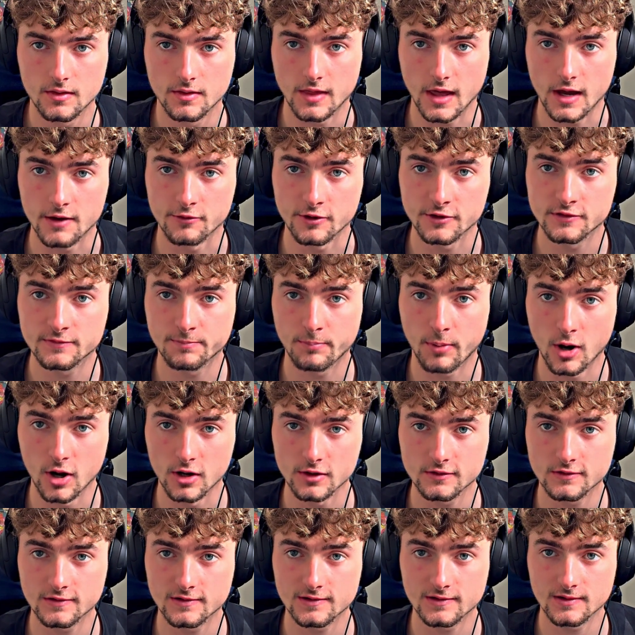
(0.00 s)
That
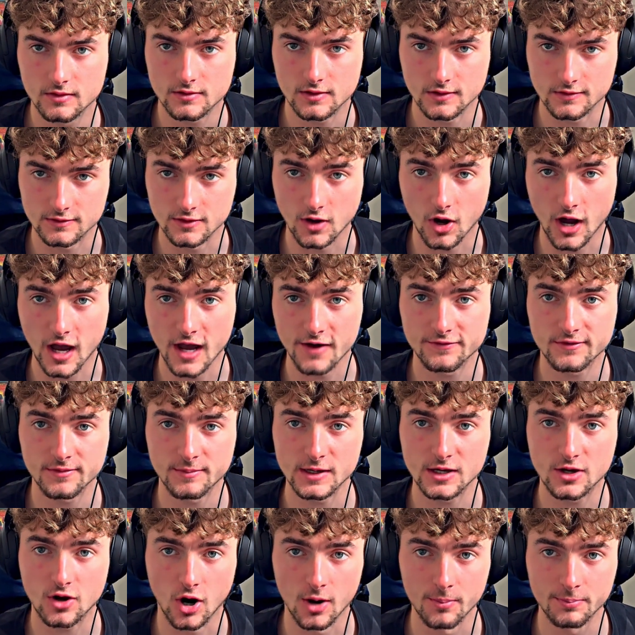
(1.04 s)
response does not have to
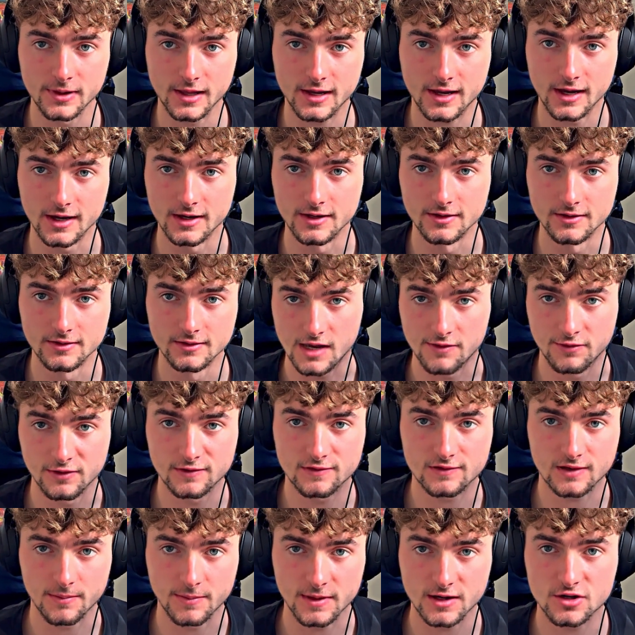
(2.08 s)
be complicated. Even
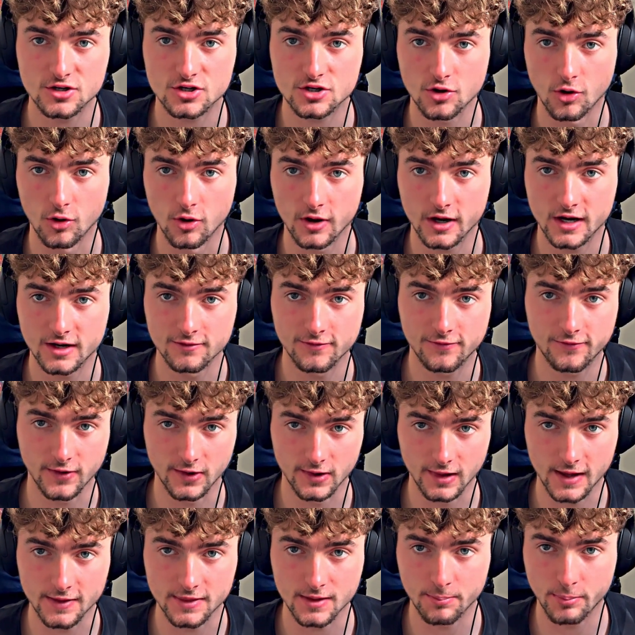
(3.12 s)
something short can
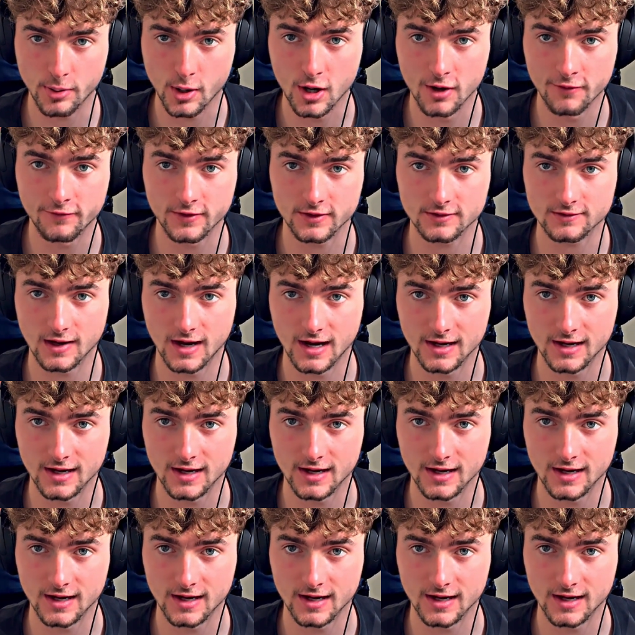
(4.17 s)
feel like the perfect